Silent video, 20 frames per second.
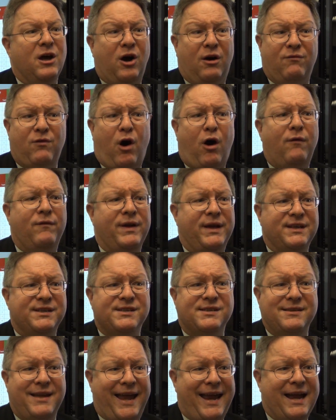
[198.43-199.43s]
evolving
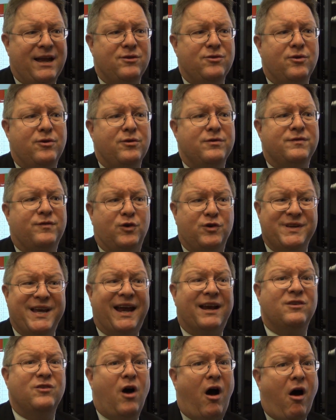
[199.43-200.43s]
standards for
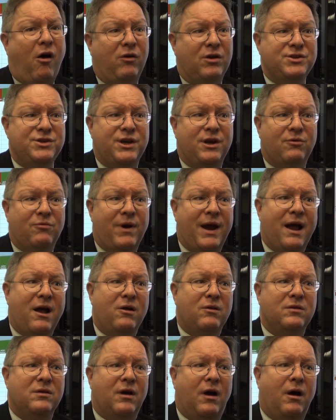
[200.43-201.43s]
technology
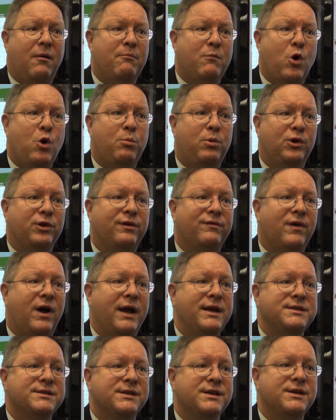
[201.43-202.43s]
around mobile
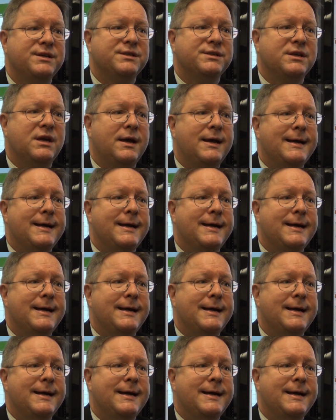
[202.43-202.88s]
devices.